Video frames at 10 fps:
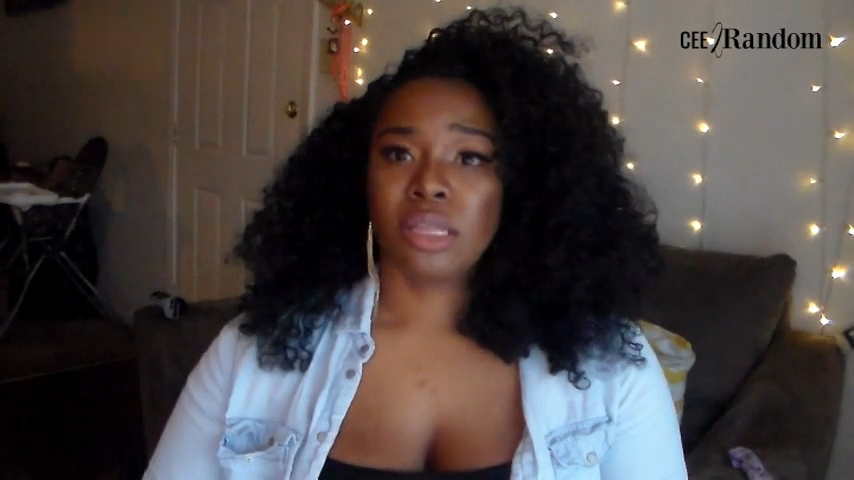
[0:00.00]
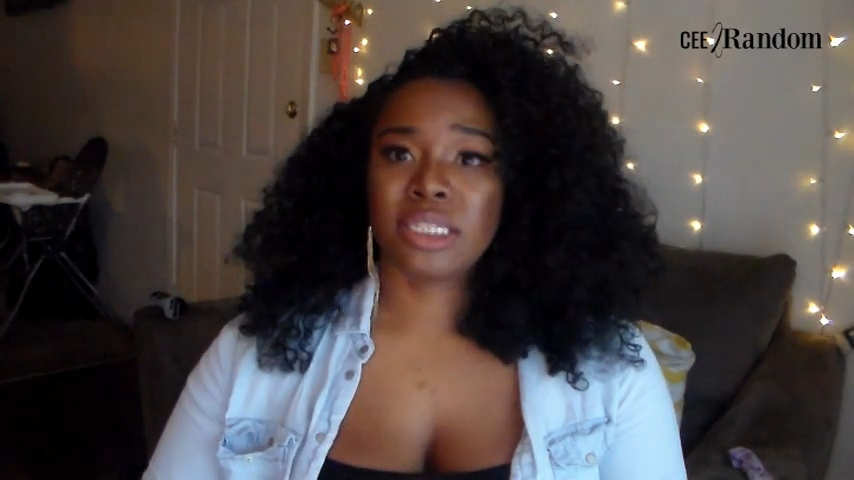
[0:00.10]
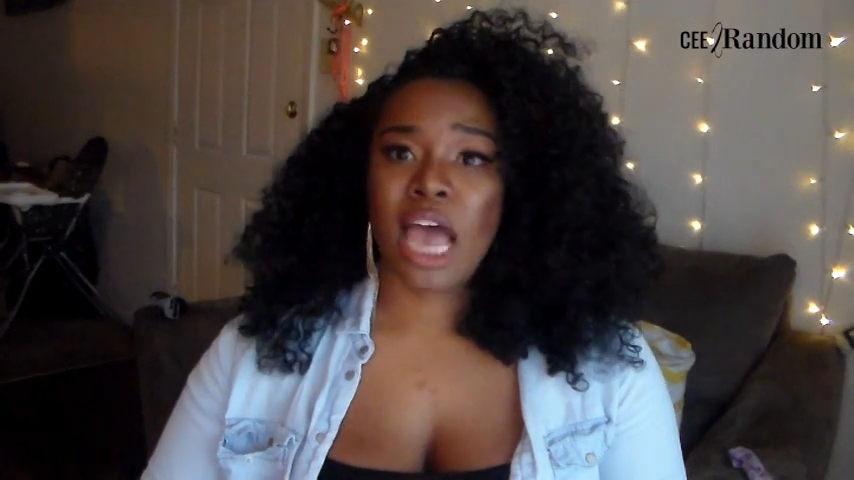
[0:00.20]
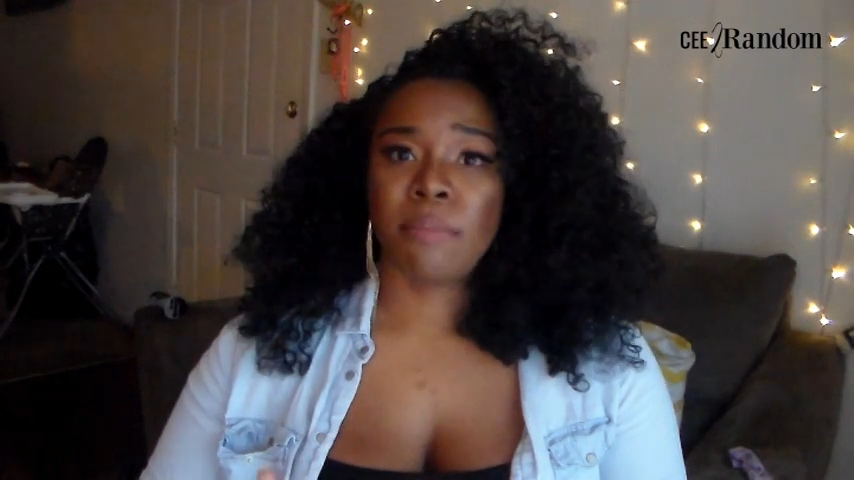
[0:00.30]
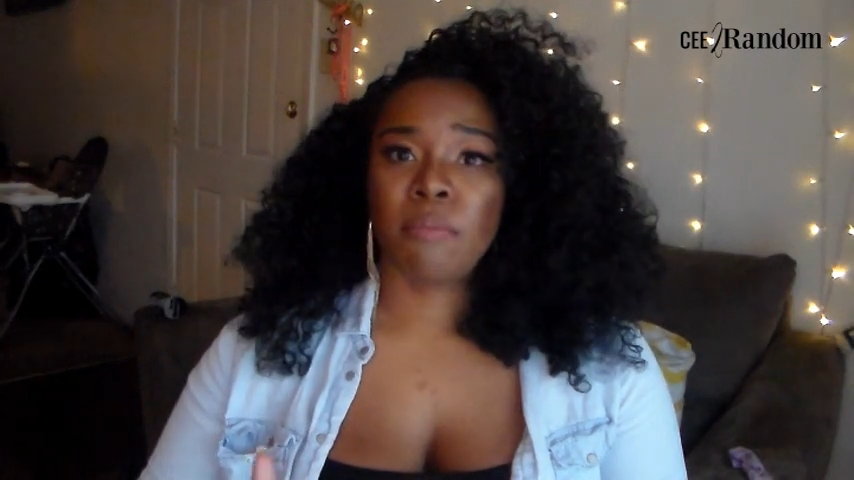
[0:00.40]
the
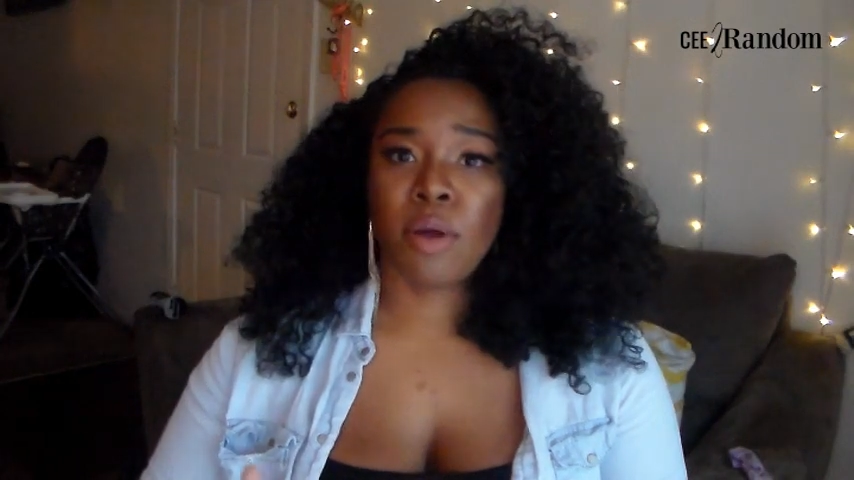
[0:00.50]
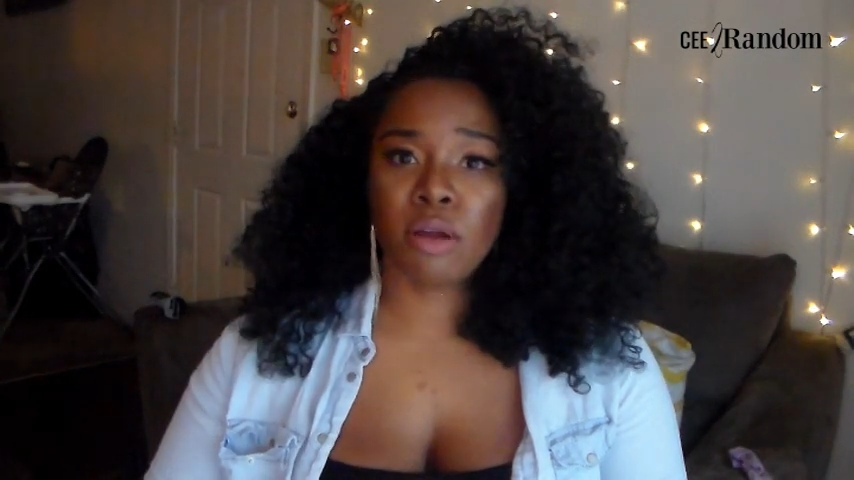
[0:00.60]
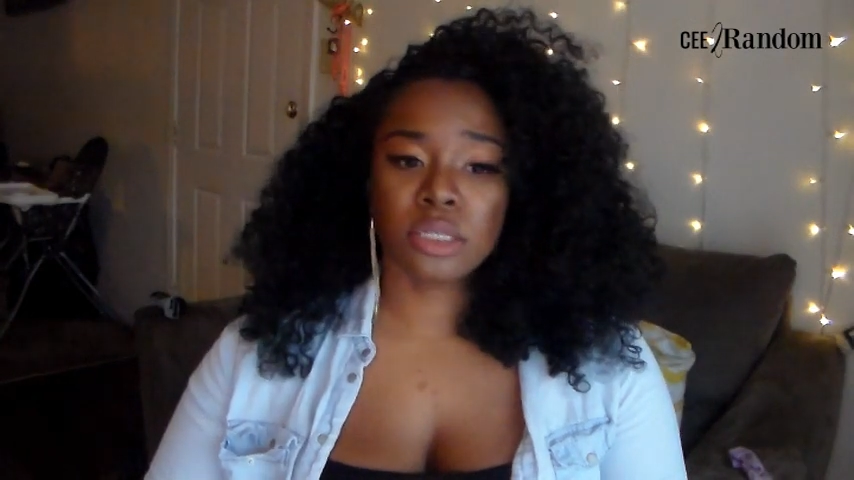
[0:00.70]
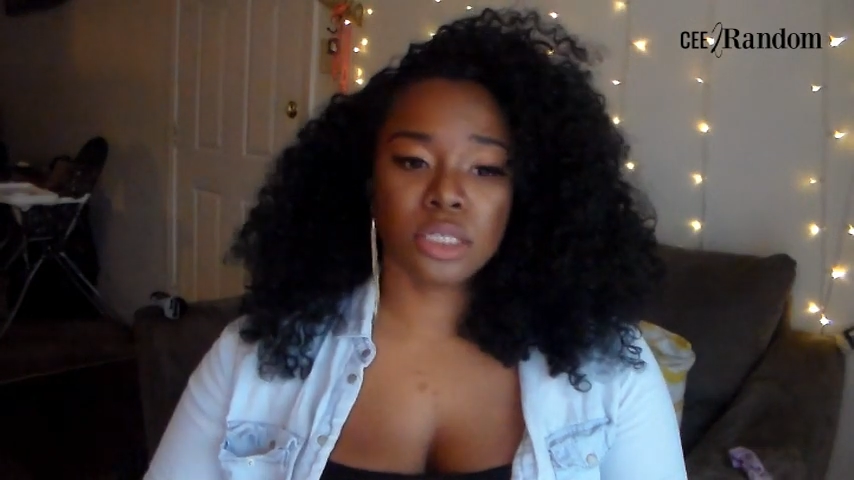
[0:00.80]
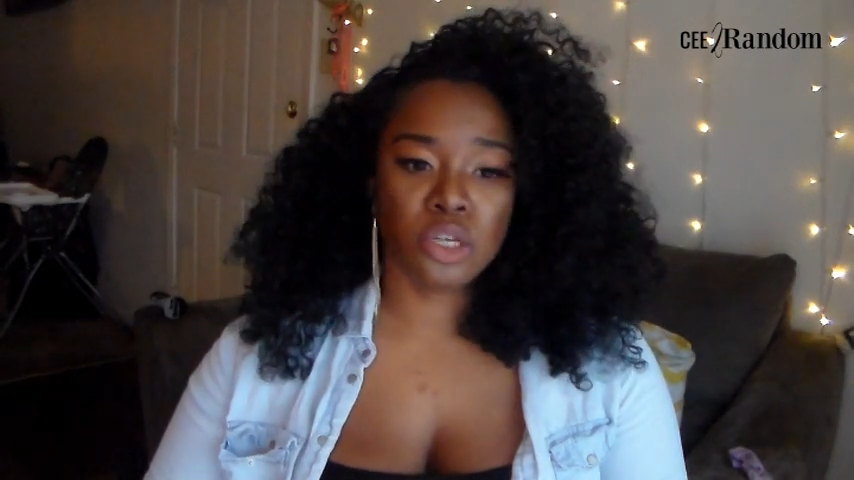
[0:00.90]
type of
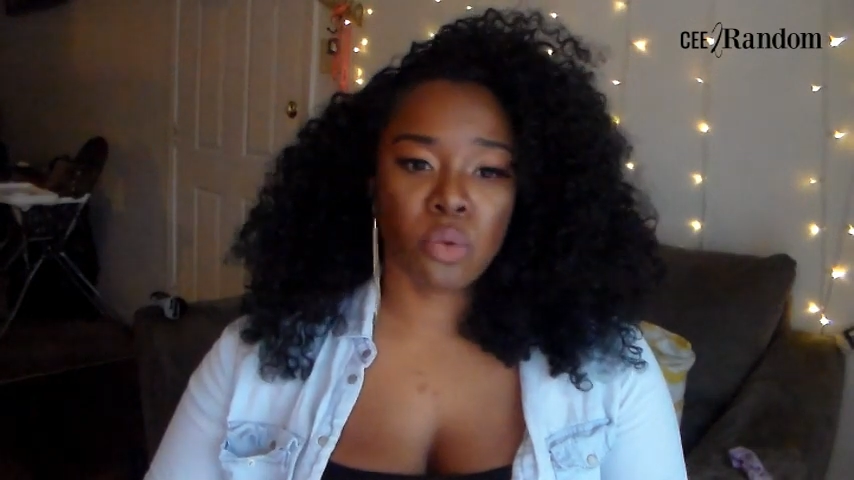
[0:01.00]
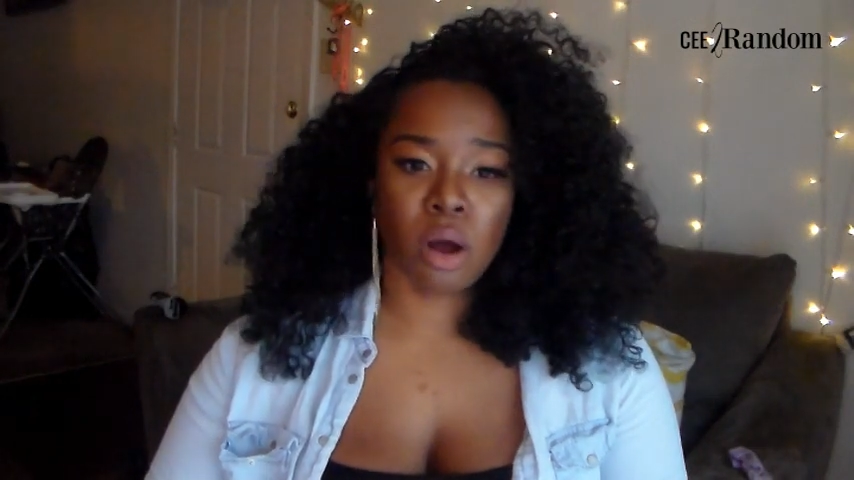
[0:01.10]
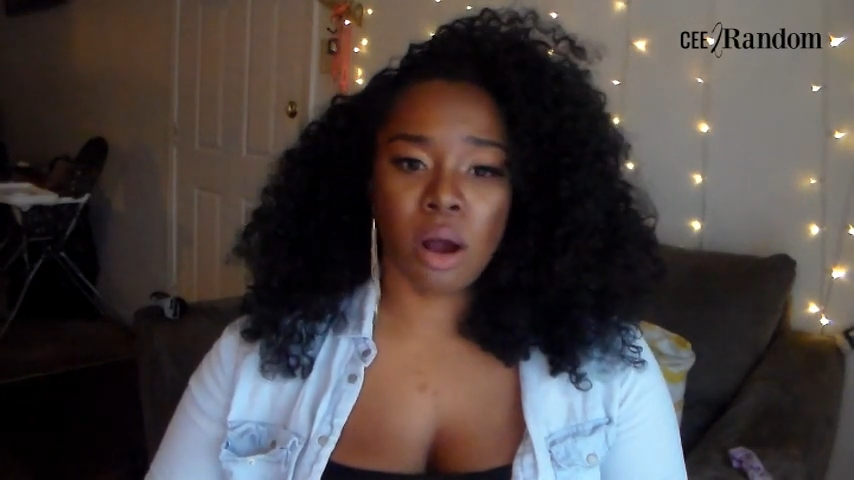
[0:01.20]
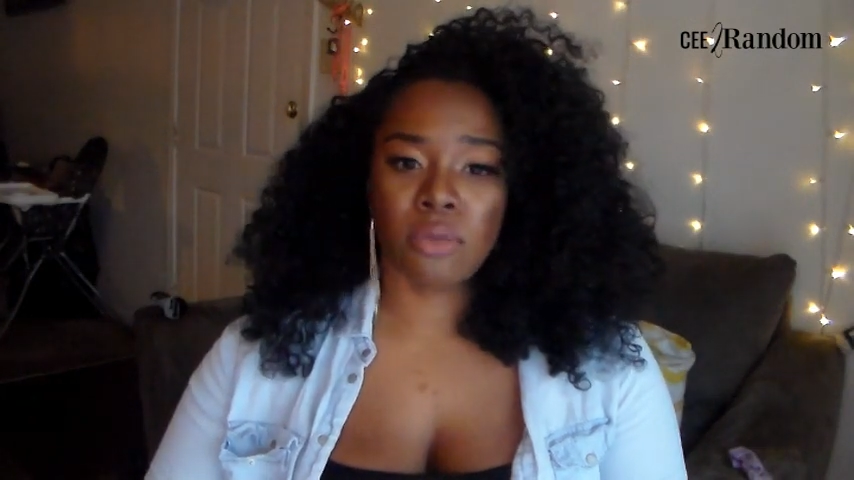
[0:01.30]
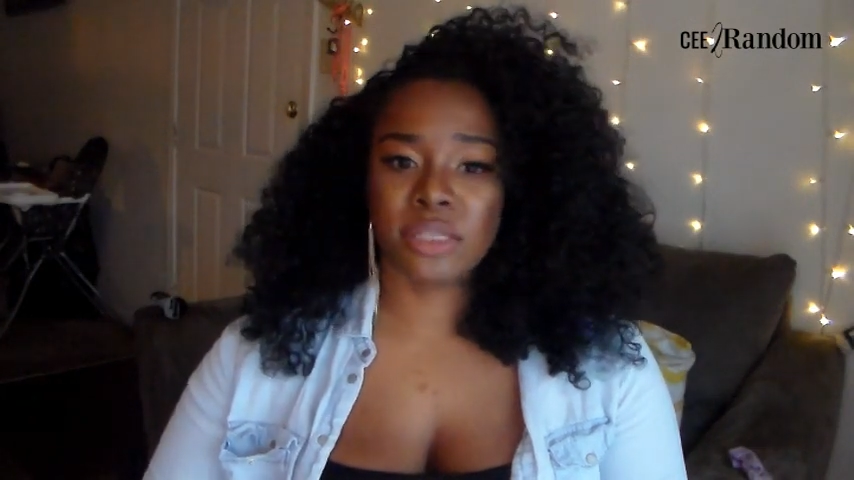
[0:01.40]
person you are,